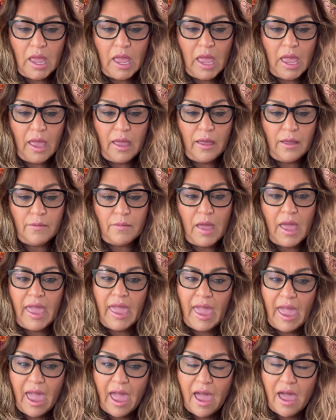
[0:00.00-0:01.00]
I
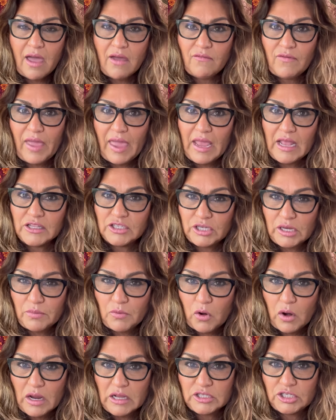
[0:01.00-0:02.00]
have a Jeep
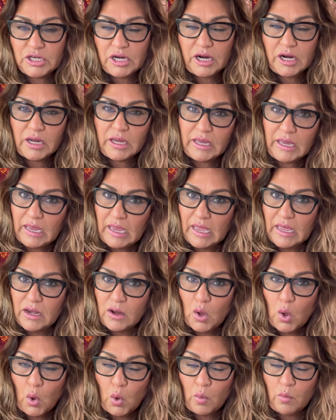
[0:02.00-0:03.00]
Grand Cherokee at
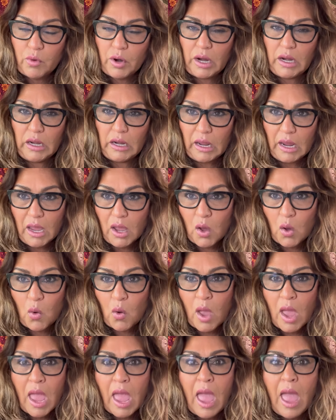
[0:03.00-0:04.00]
home right now,
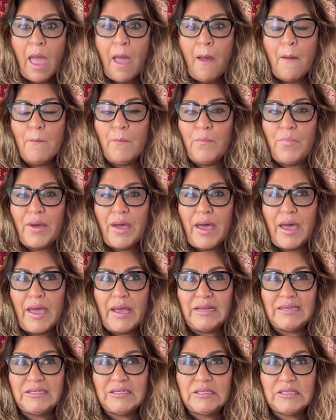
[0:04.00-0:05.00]

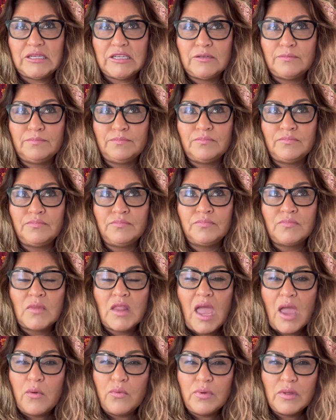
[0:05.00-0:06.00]
but
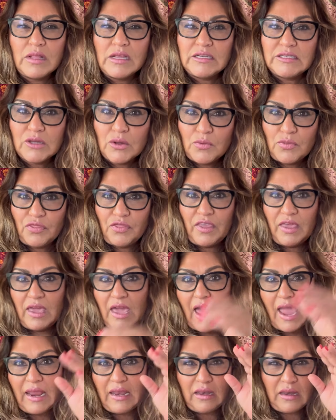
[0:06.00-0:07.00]
I really don't think
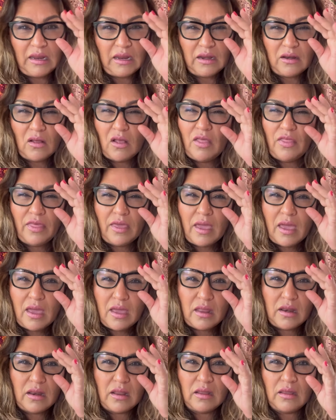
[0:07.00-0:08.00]
I need all
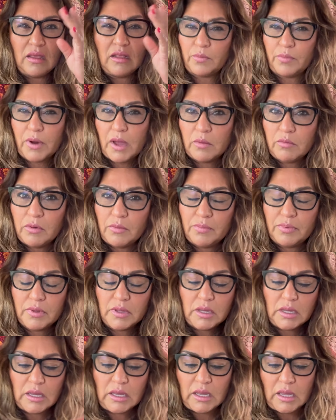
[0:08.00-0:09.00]
that. It'd
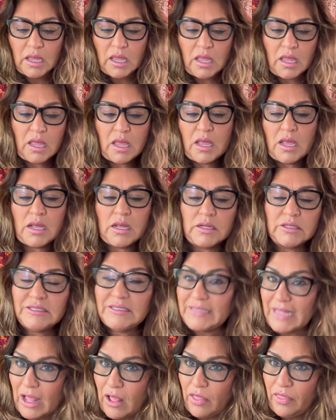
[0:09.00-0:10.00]
probably
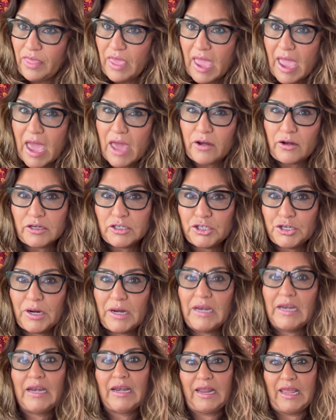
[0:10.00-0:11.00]
sell that or trade
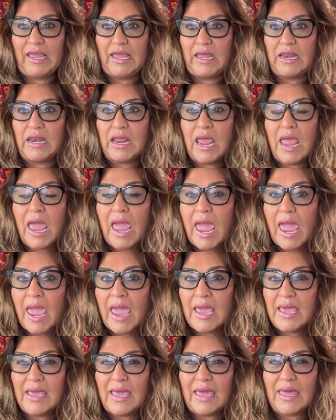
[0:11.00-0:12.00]
it in
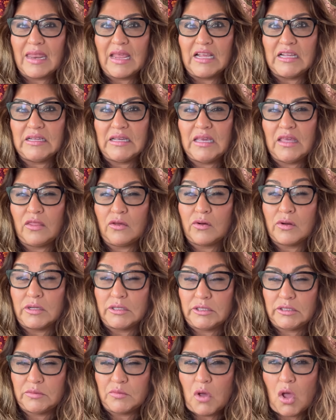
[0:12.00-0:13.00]
and get either a
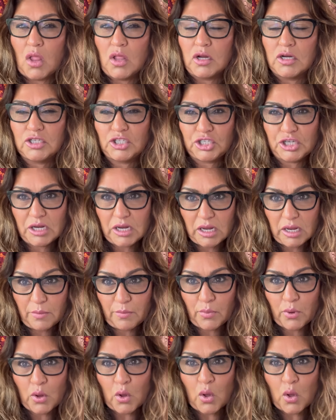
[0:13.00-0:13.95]
smaller Jeep